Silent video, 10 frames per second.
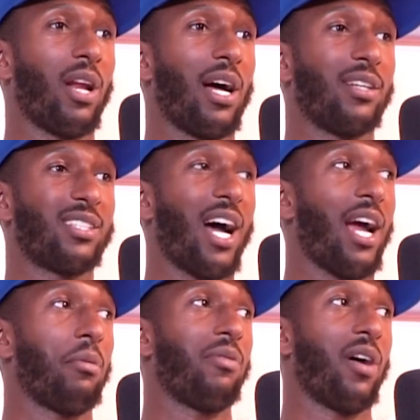like,
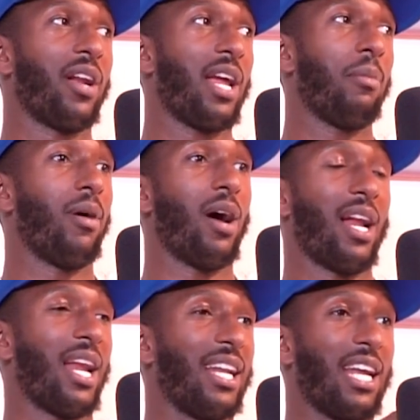tight with her neighbour, and,
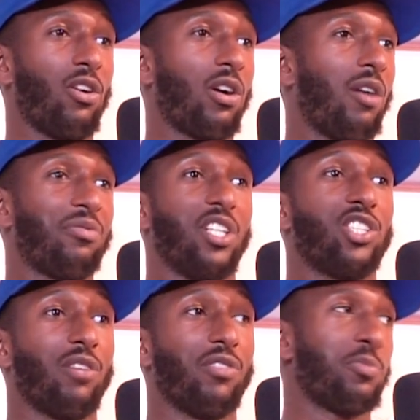like, they look after each
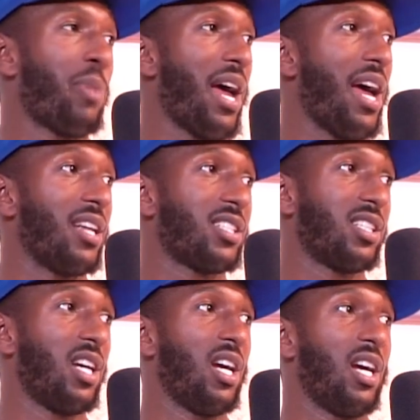other's pets.
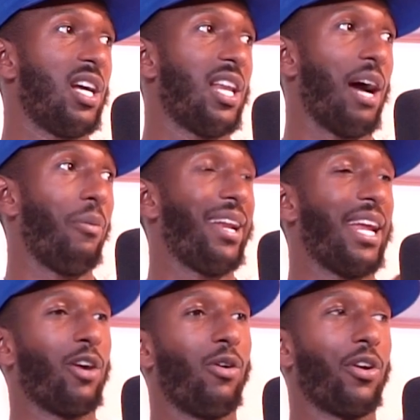Oh, yeah. Like, yeah. when they
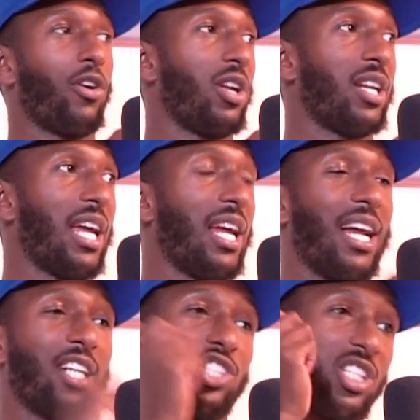go on holiday,
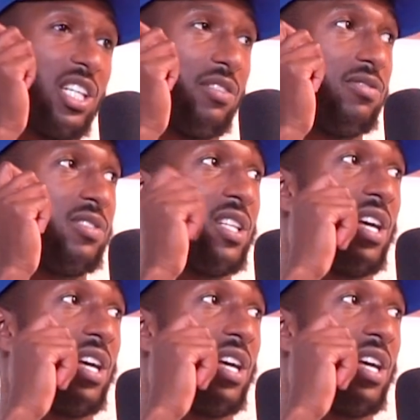like, she gives...